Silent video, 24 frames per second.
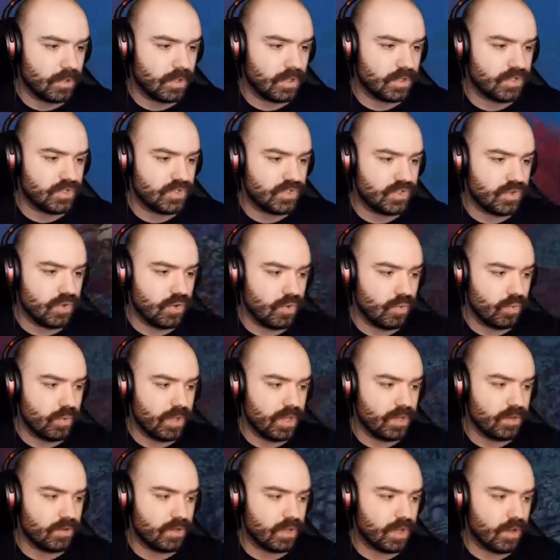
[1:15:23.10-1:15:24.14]
It's so
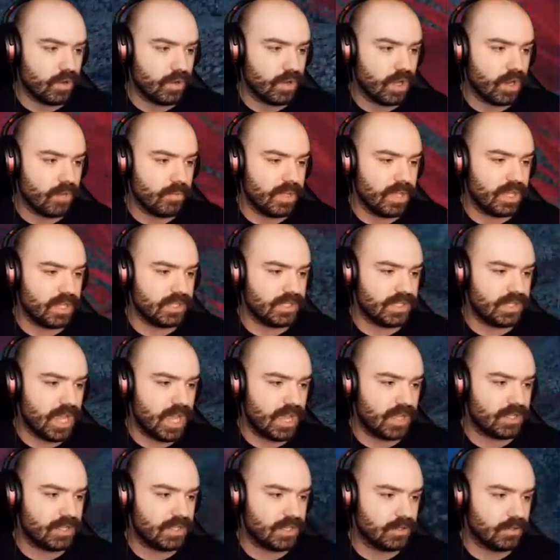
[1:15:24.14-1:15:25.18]
weird. Oh god, I'm being
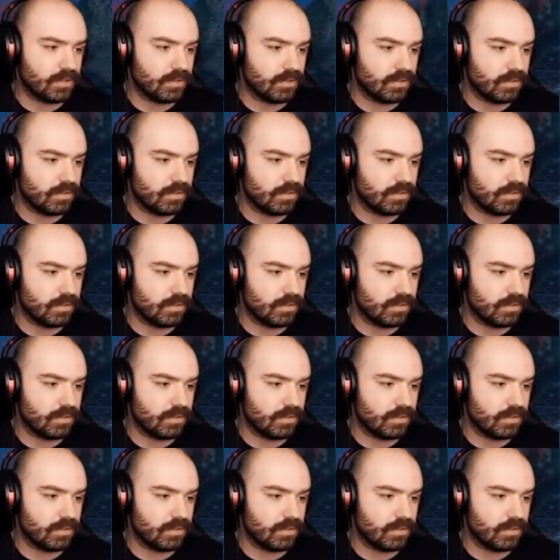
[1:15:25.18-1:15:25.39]
attacked.